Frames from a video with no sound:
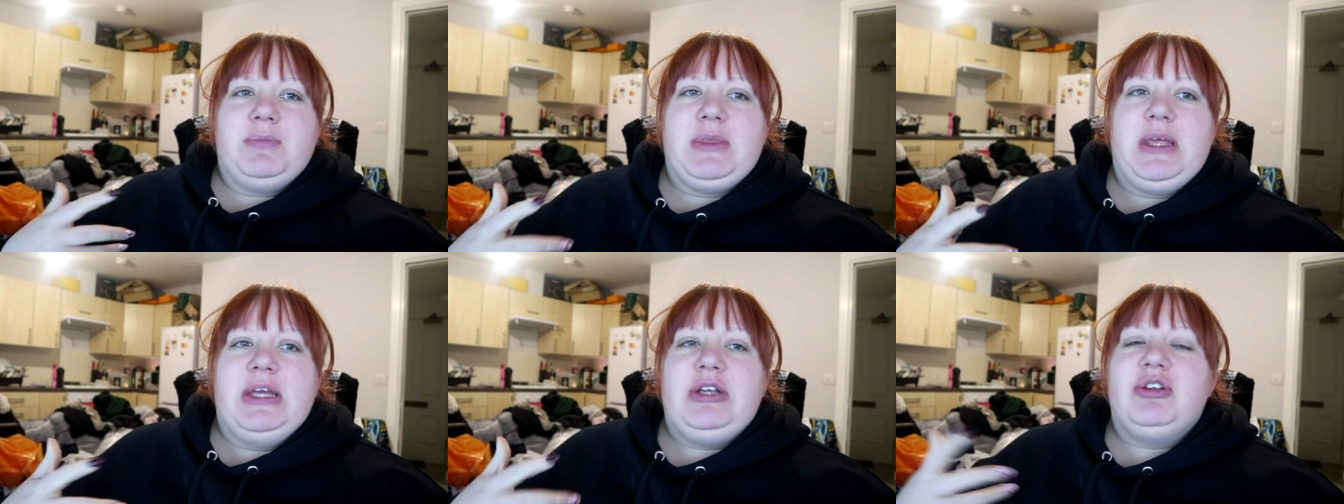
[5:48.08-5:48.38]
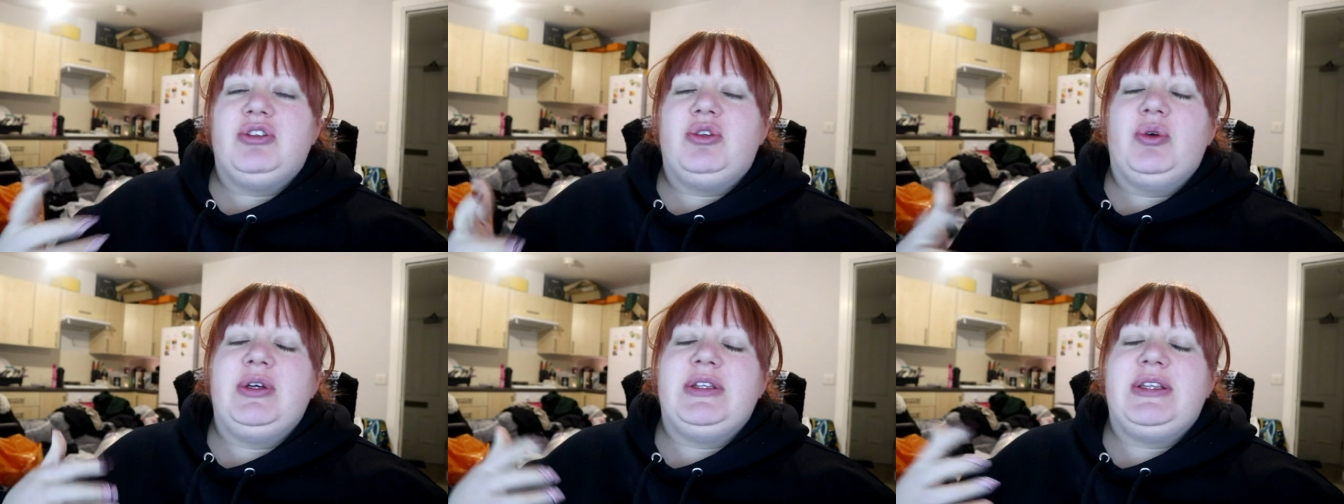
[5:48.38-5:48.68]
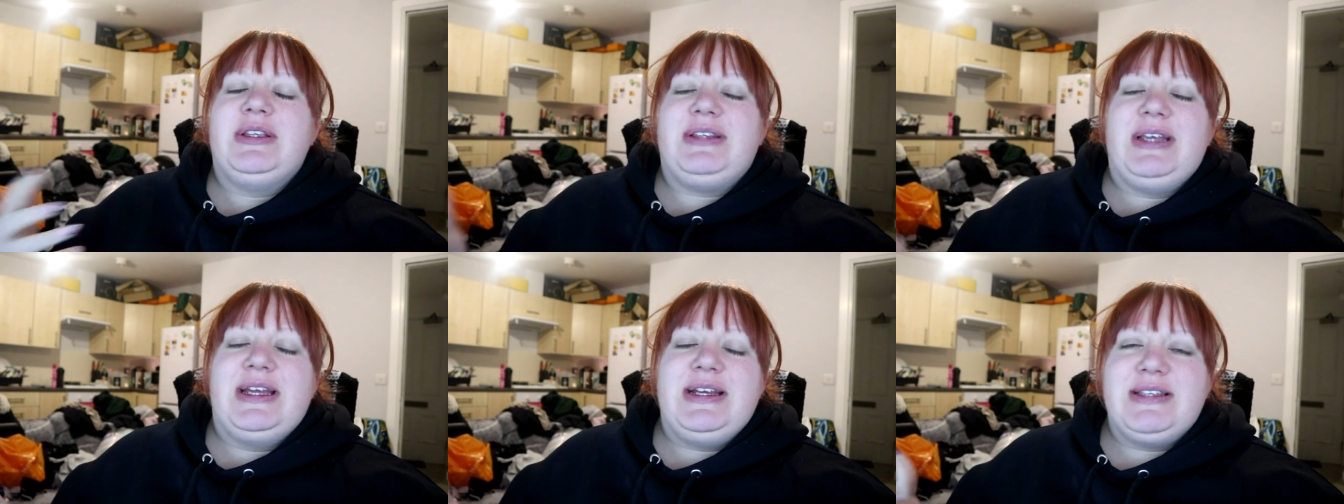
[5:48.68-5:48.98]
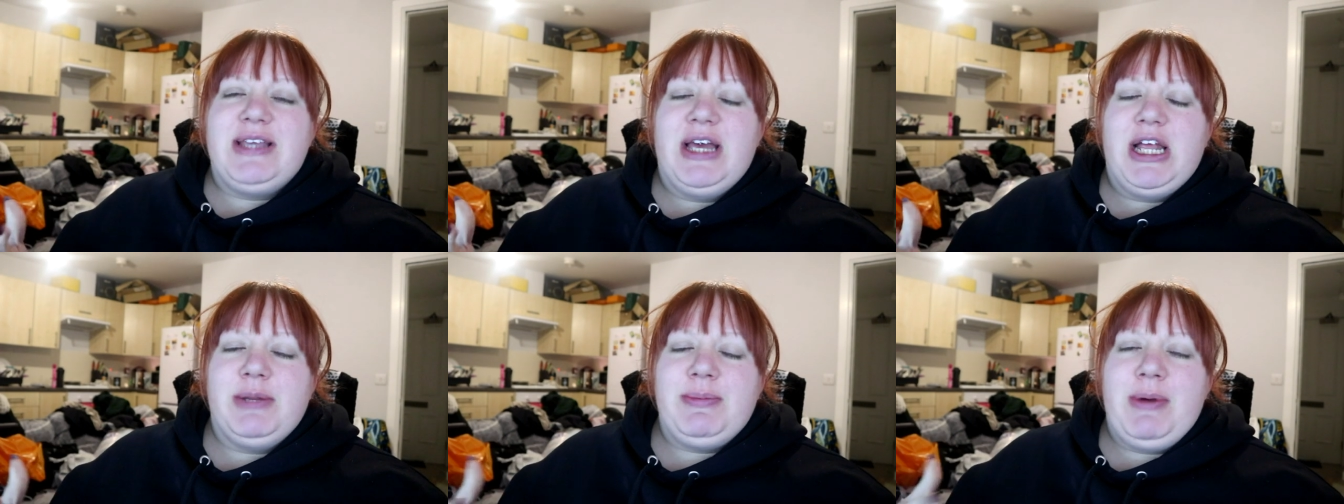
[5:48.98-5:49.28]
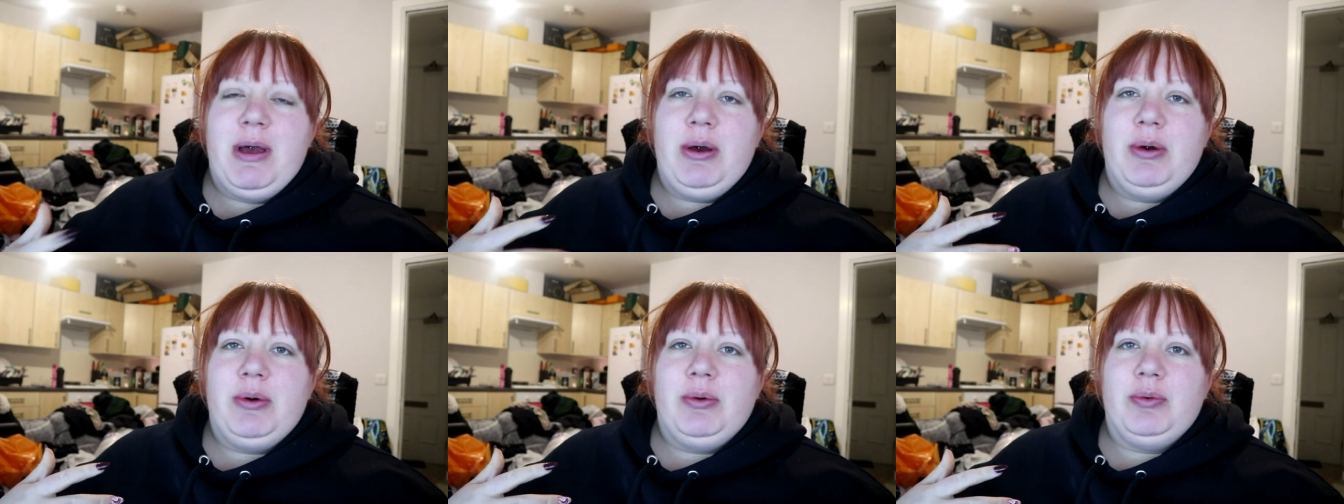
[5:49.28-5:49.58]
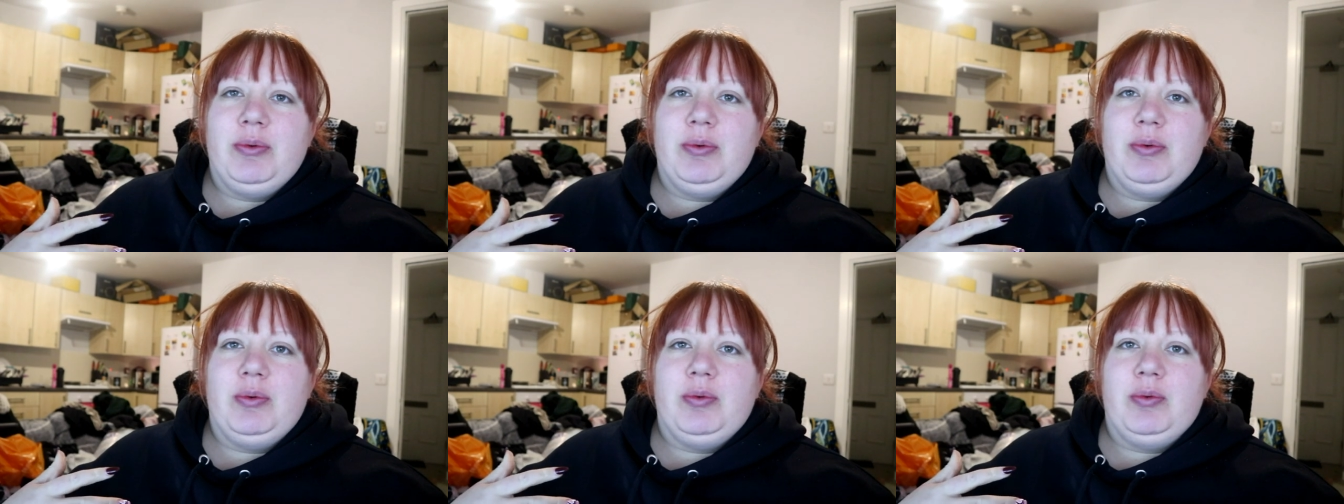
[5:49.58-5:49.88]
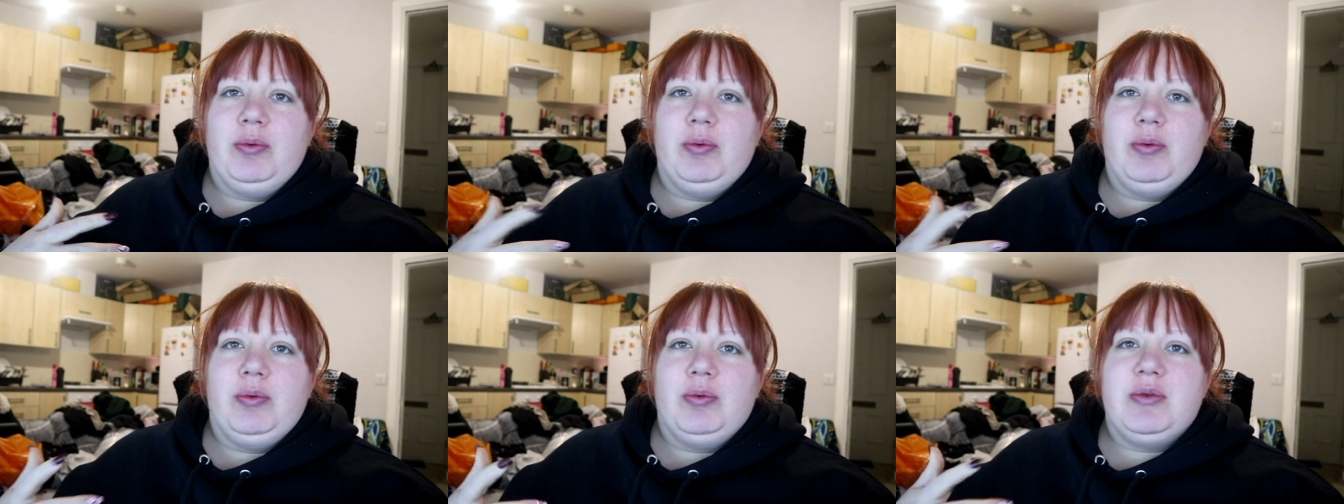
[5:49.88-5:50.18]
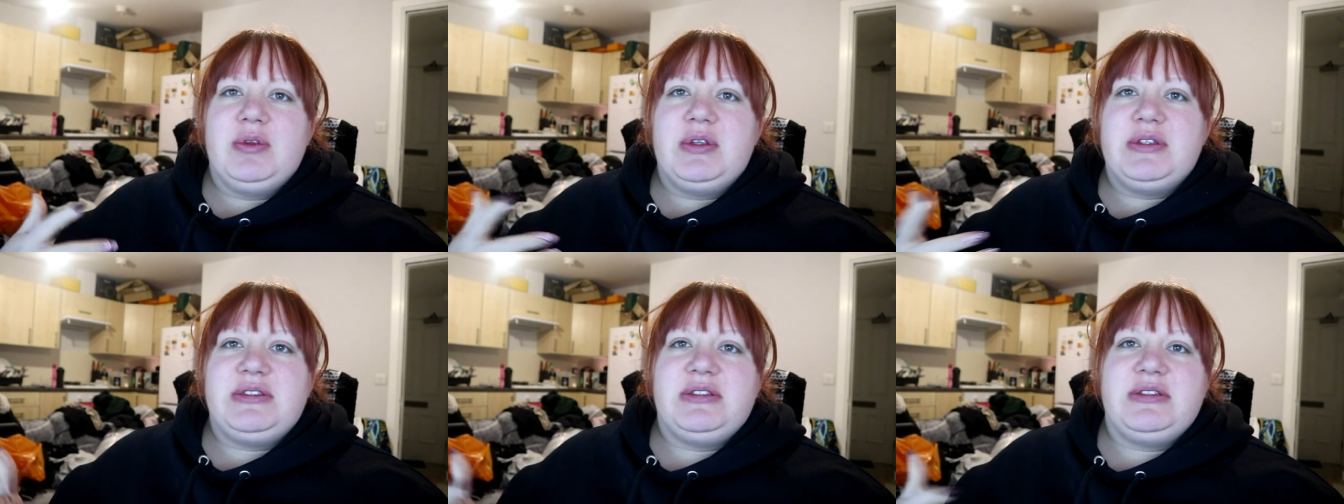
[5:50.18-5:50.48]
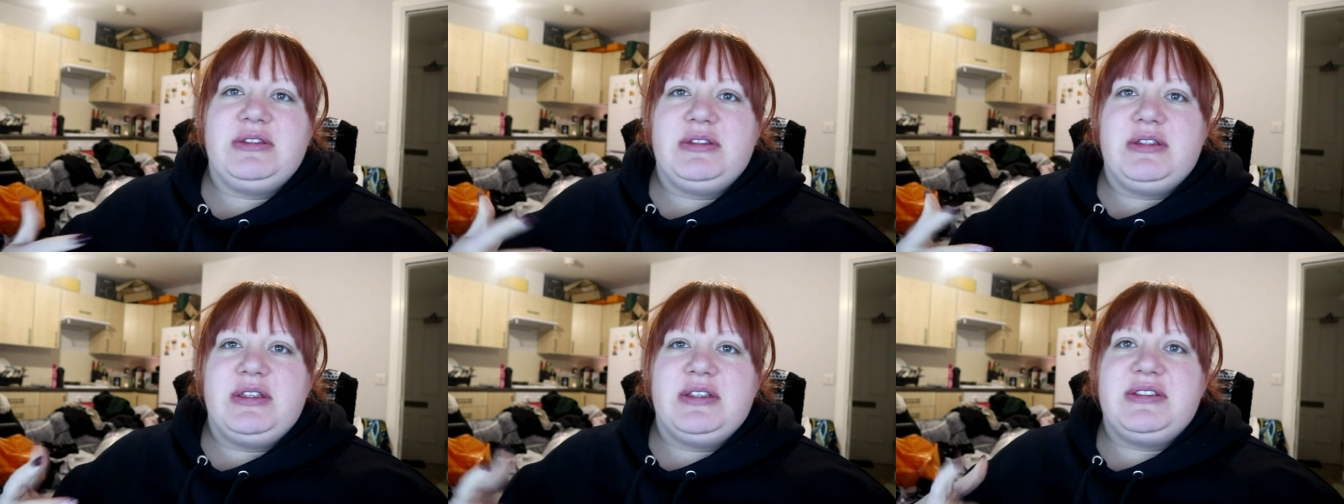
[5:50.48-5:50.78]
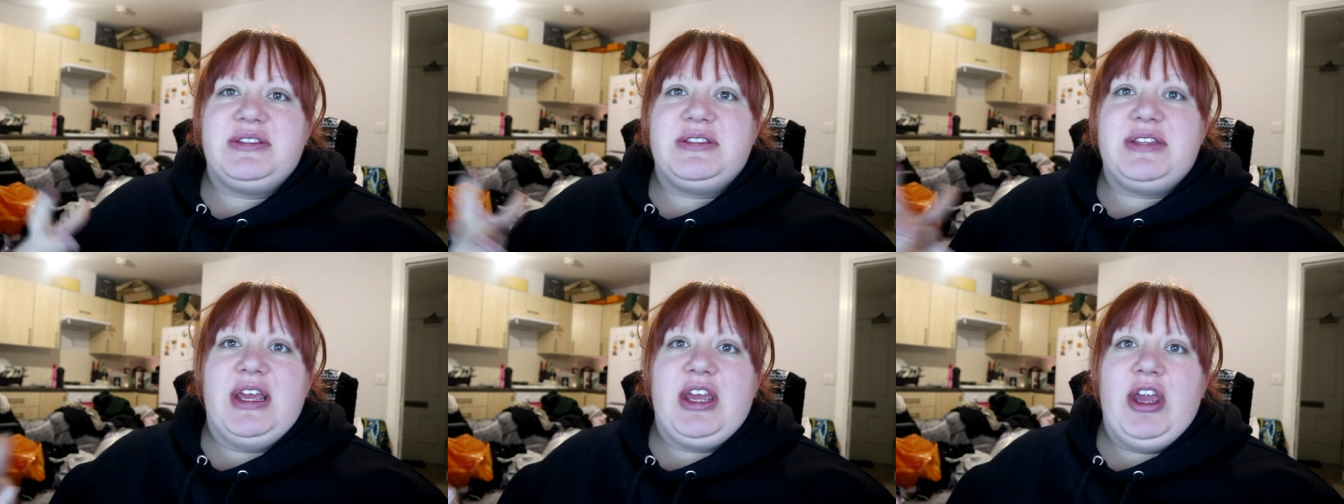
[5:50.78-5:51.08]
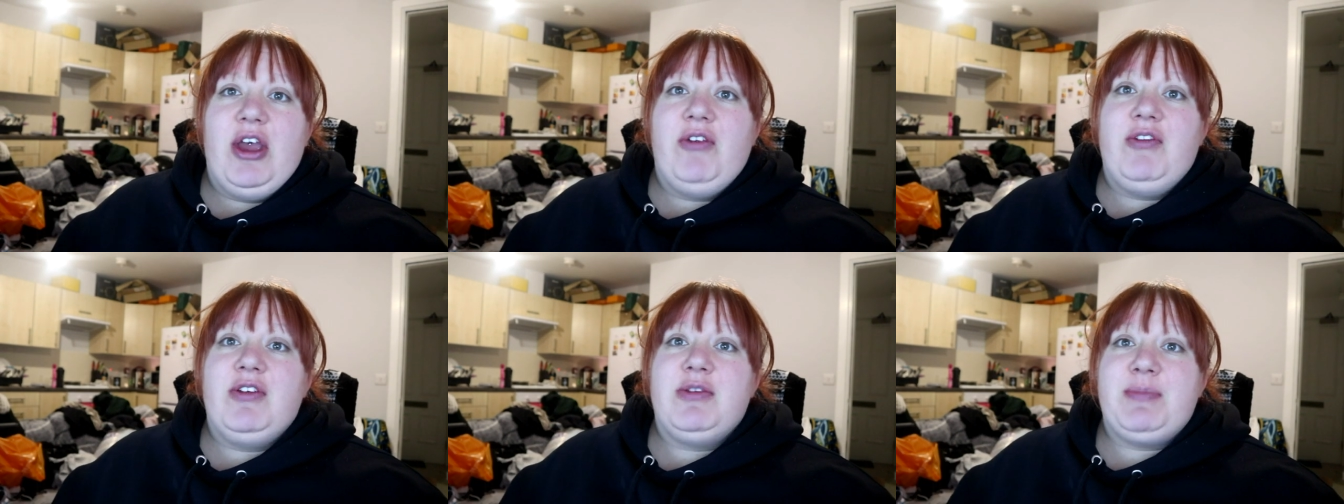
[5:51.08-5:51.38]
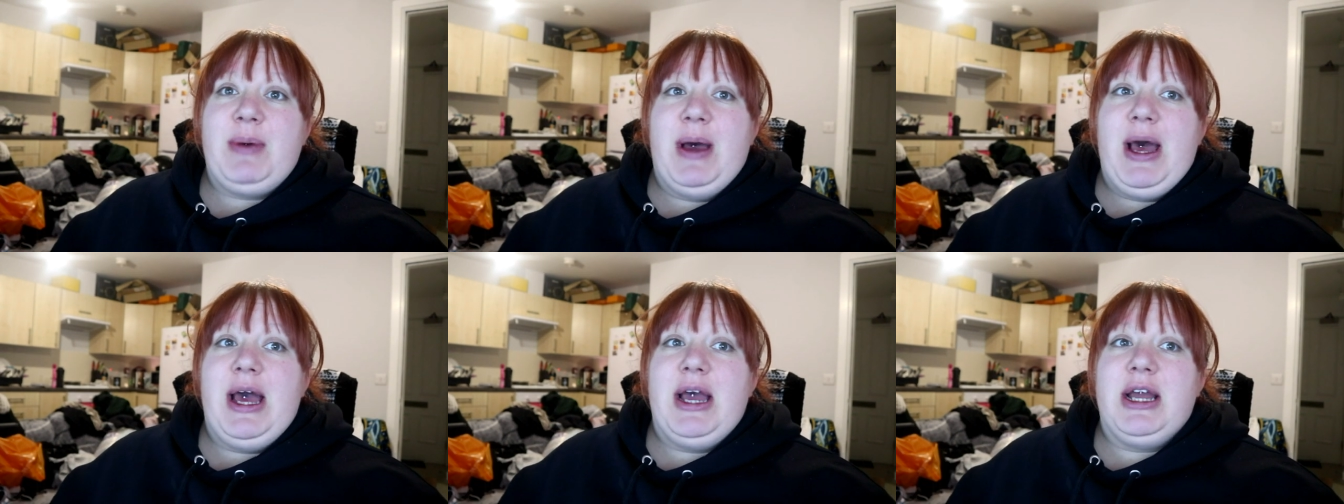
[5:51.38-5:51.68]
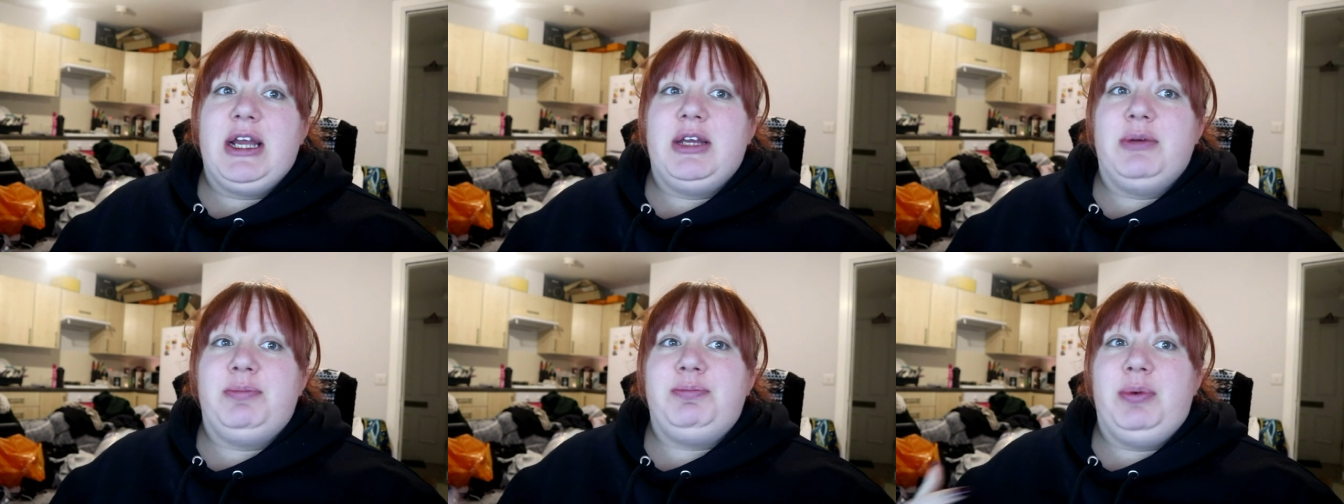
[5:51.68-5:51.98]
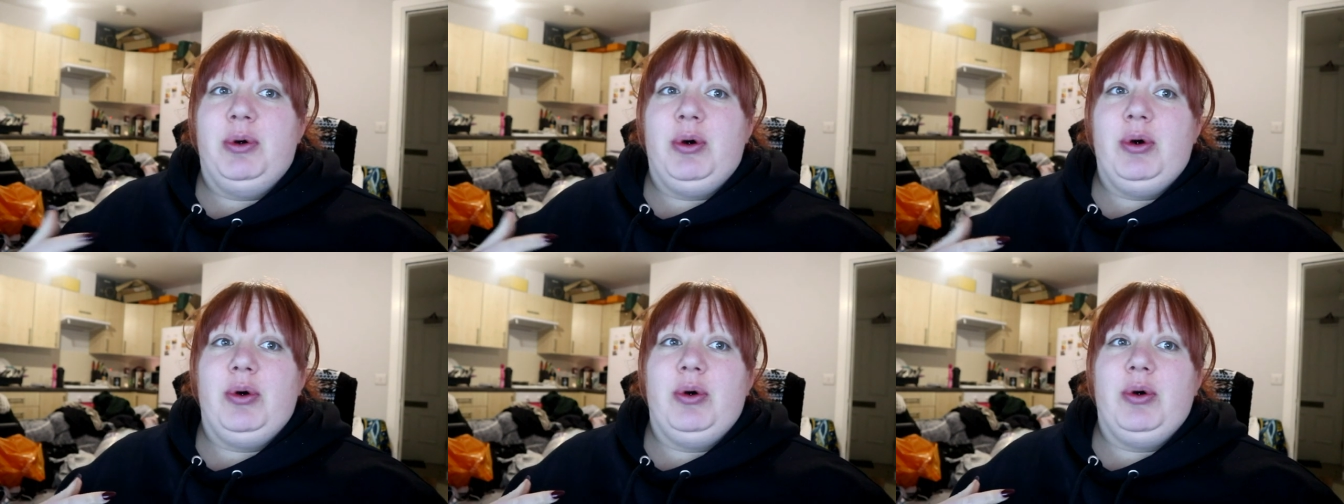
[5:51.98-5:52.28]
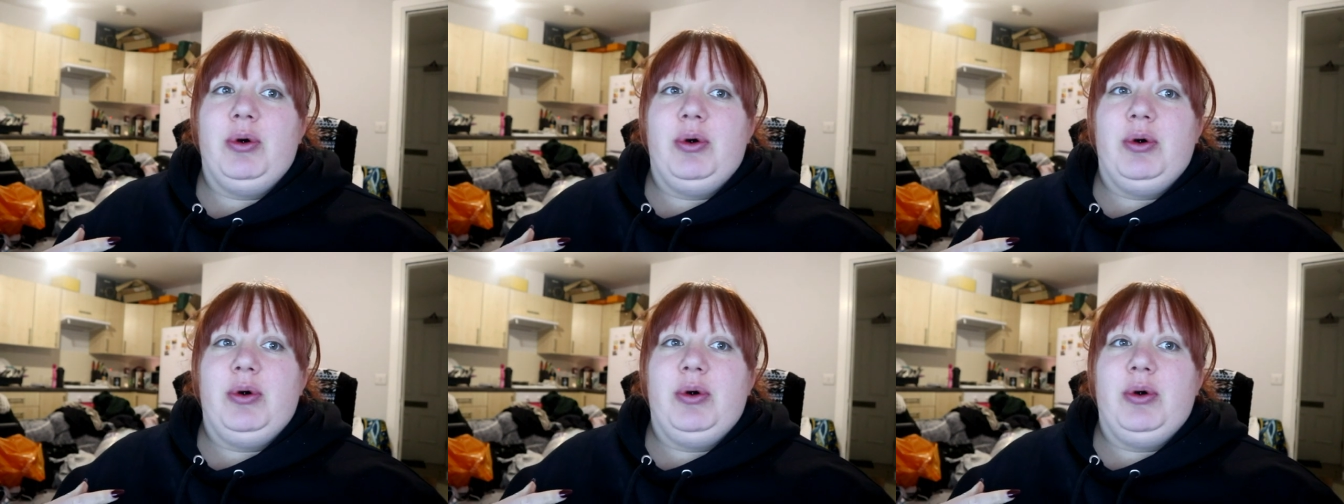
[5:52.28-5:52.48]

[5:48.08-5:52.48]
it doesn't go into detail about this the state of his back but